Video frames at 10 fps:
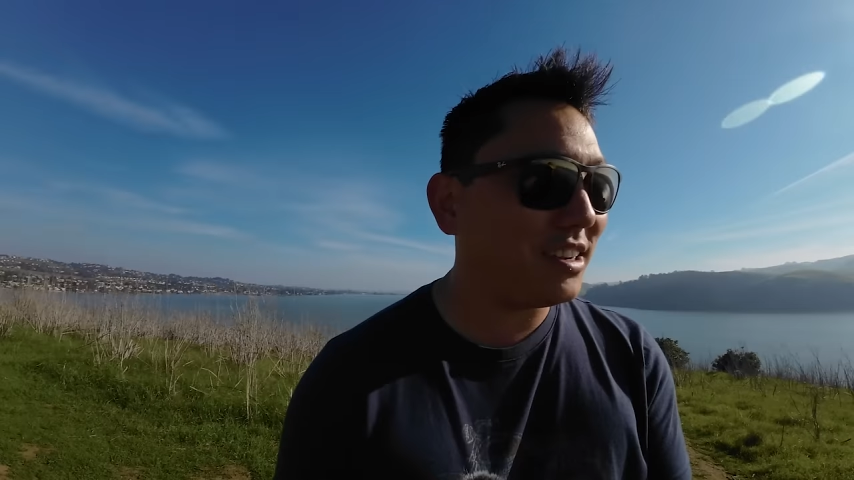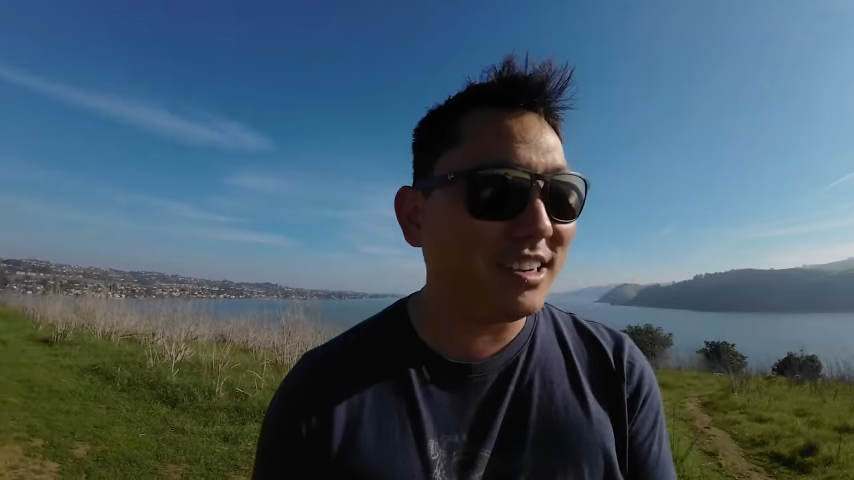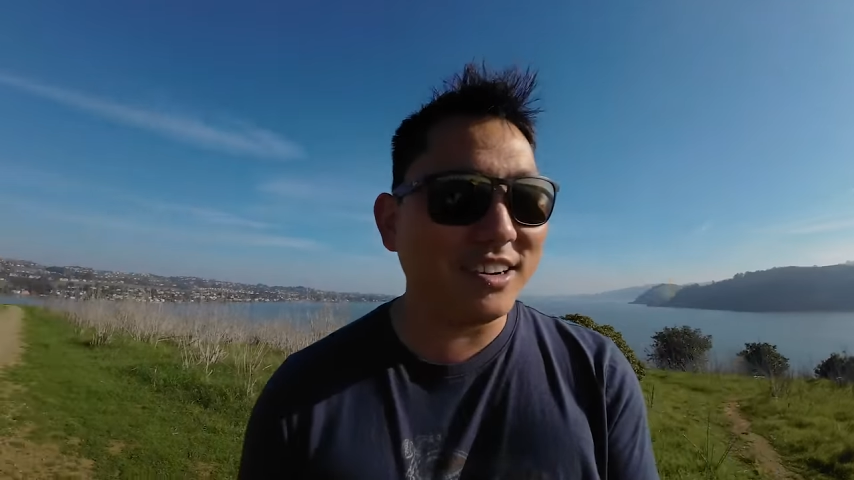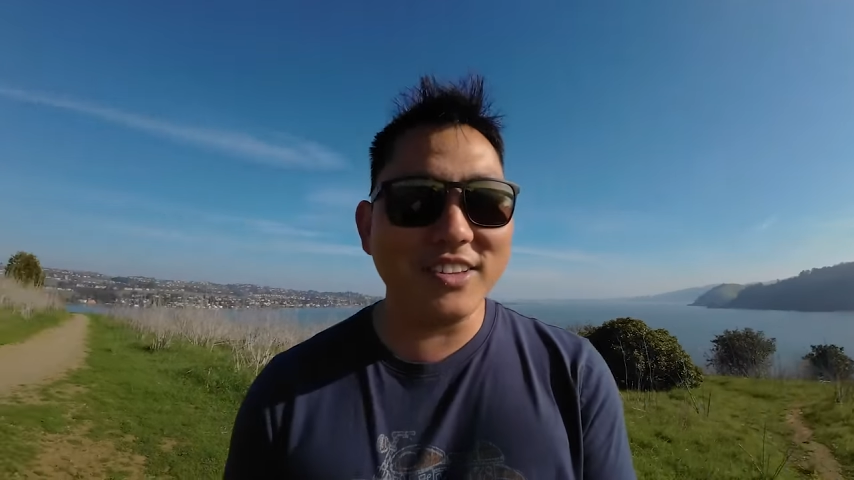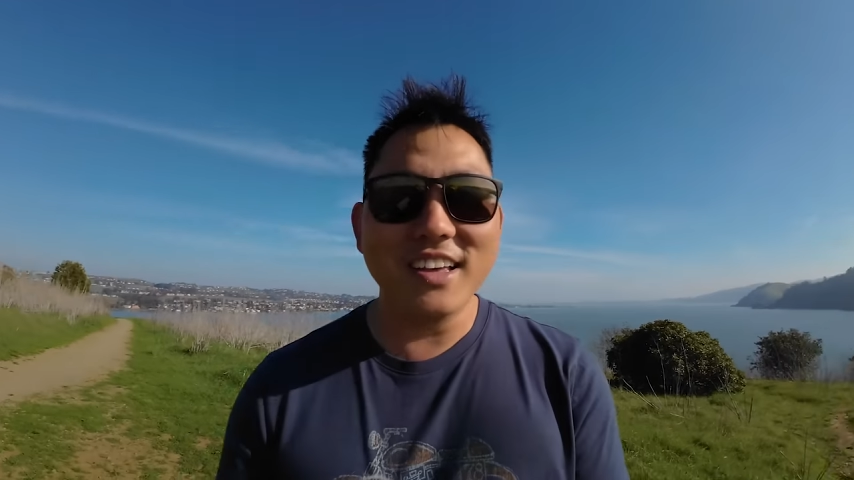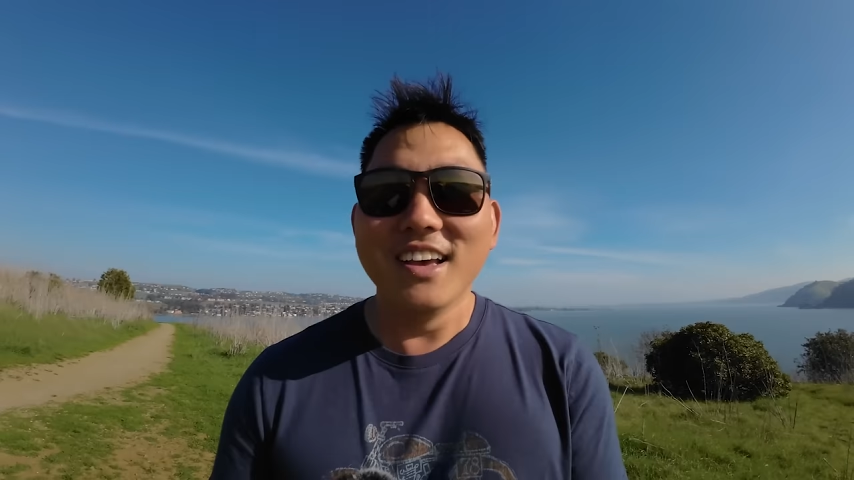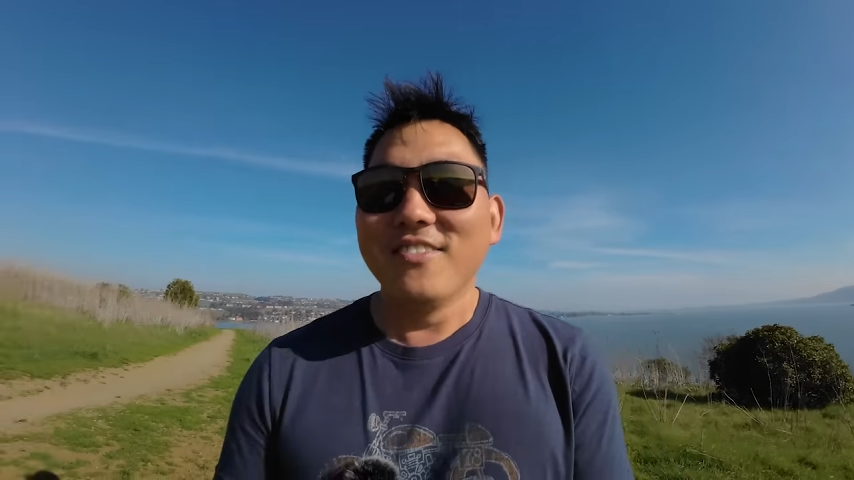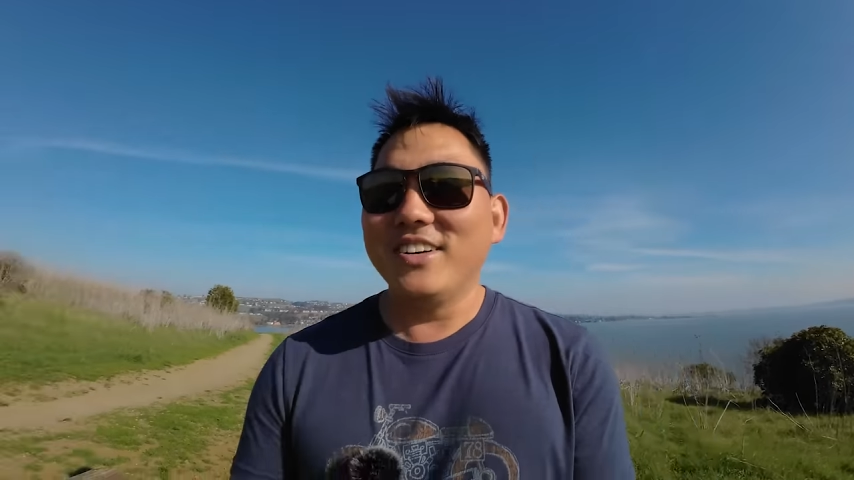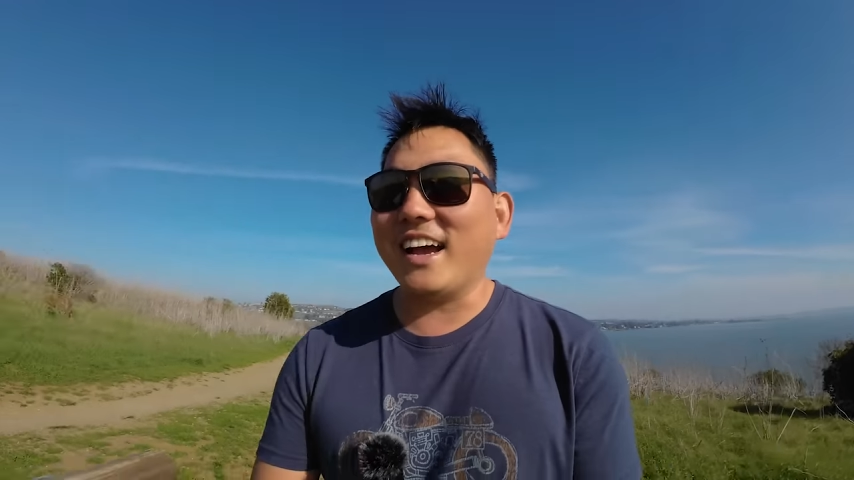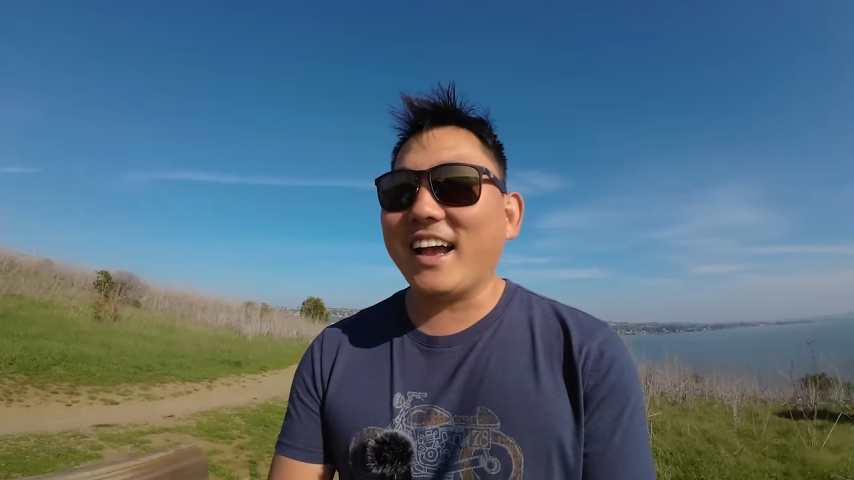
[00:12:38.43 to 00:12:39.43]
could hear me,
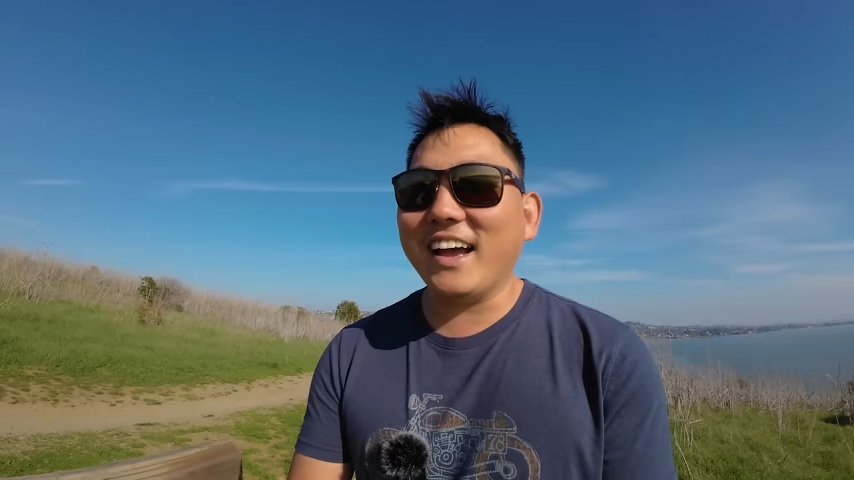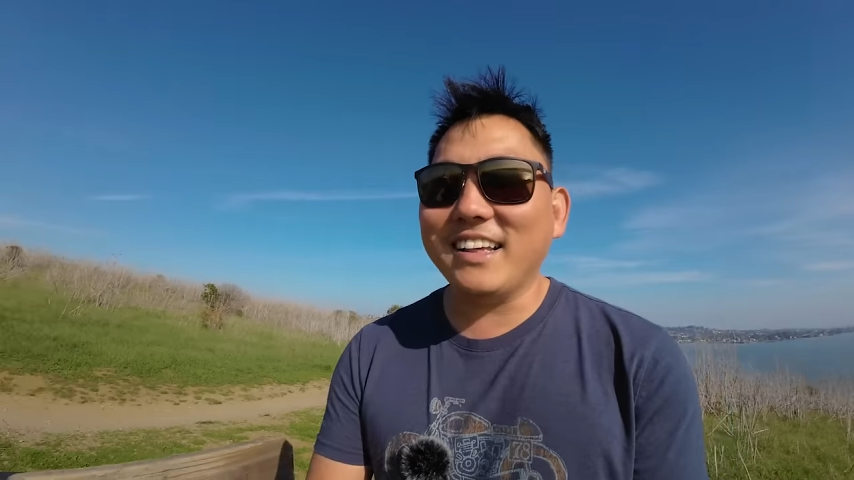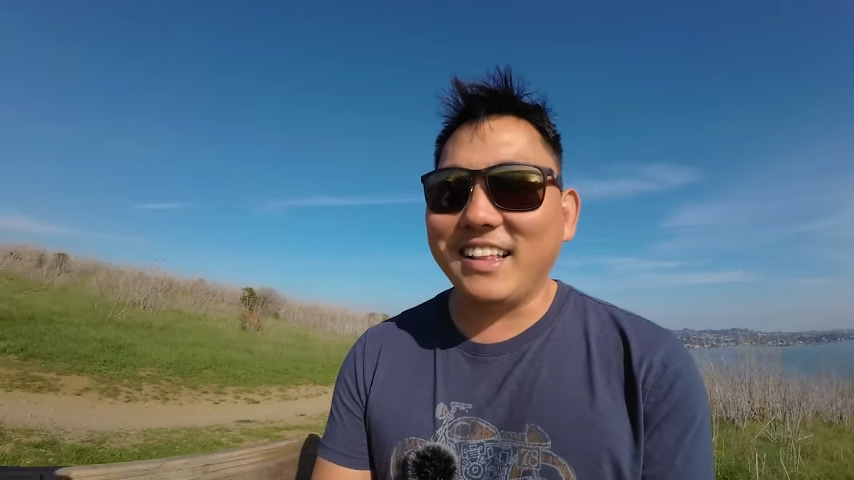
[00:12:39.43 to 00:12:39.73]
but that kind of